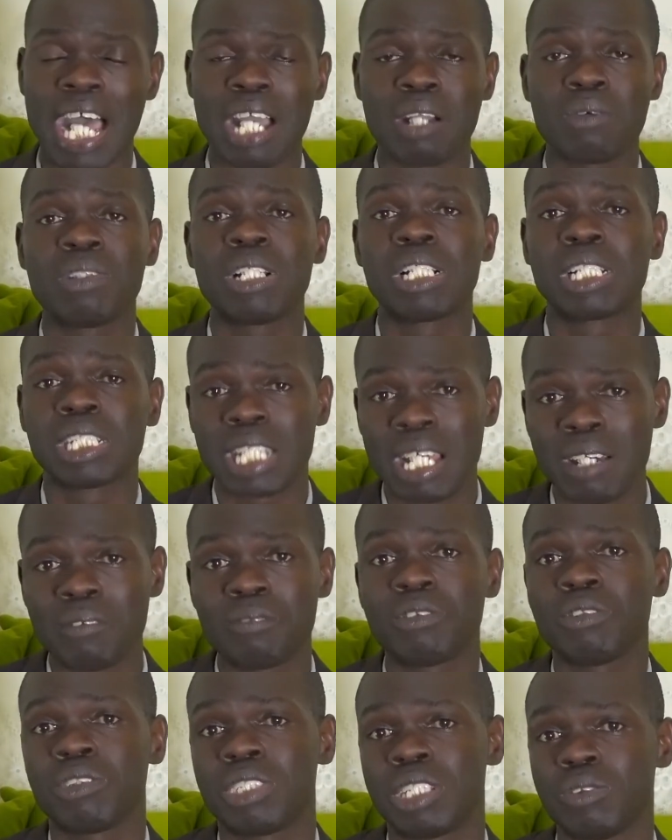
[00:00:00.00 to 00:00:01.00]
I will
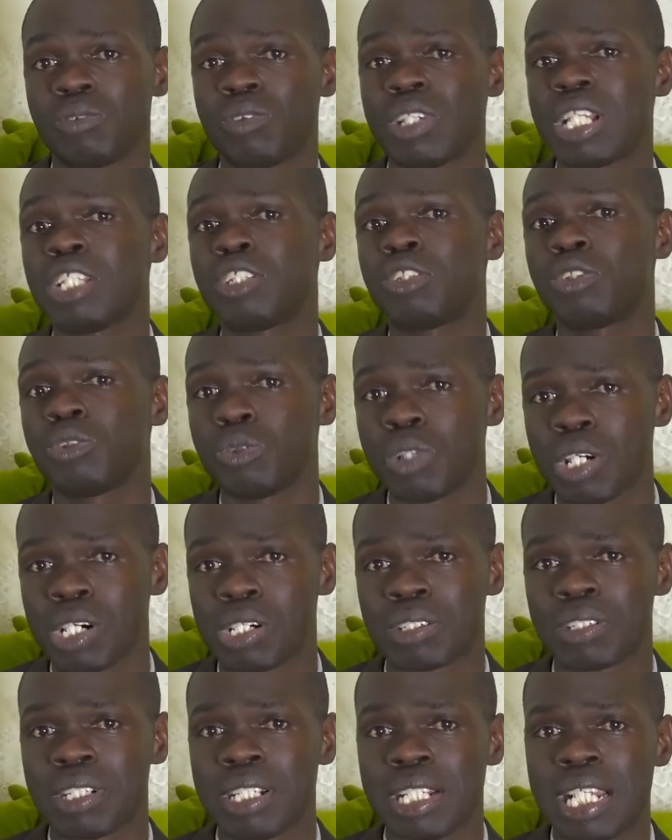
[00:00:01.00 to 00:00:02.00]
love you the way you
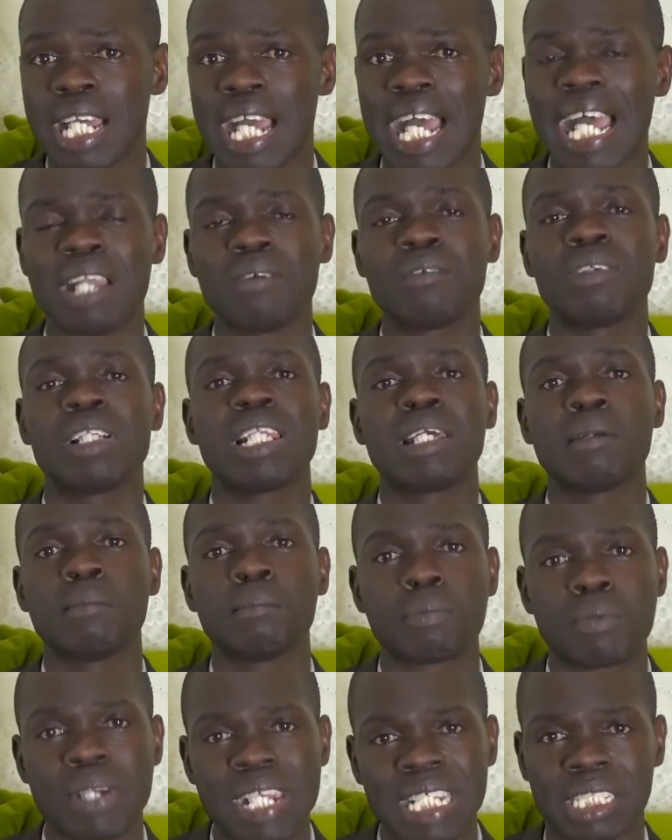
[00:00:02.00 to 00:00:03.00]
are. I will
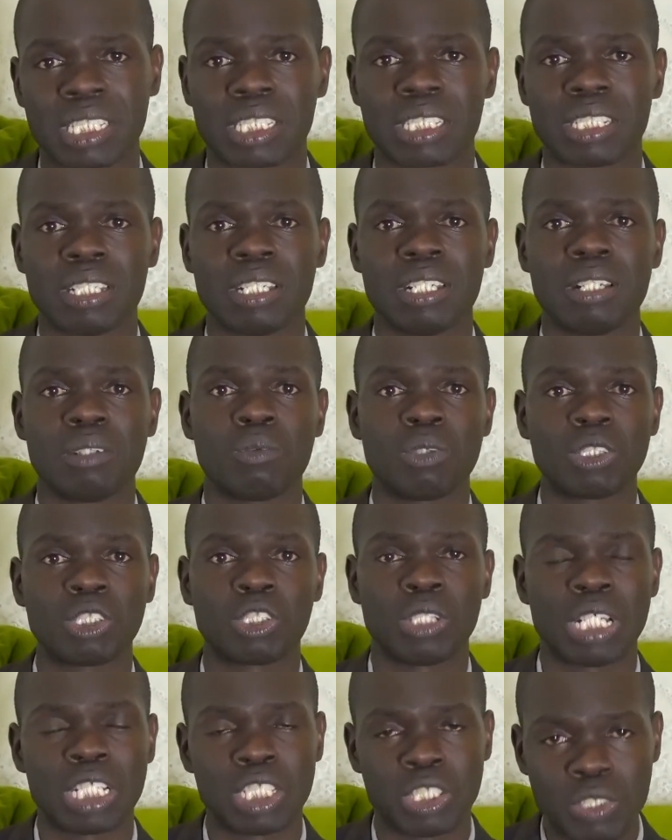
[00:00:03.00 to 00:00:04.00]
embrace
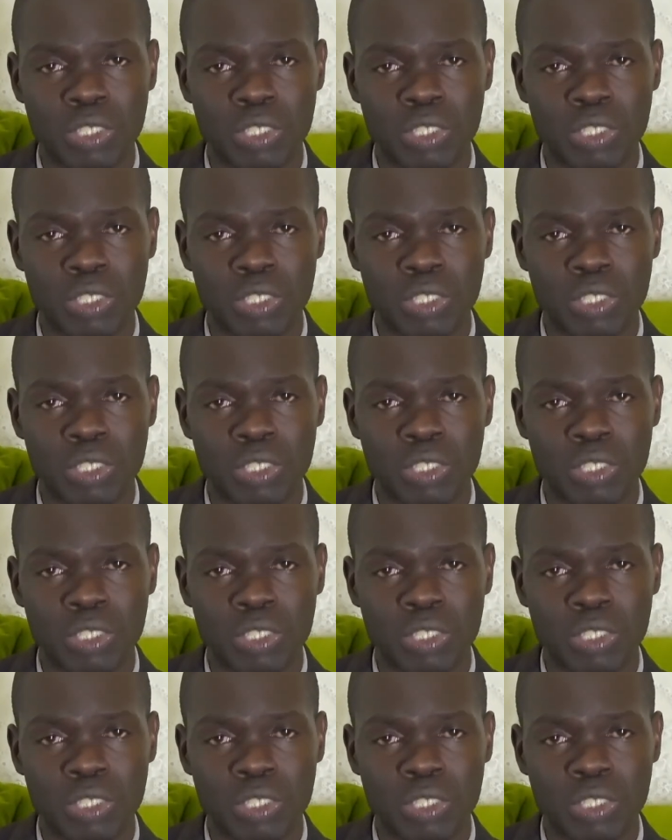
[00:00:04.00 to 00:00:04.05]
what you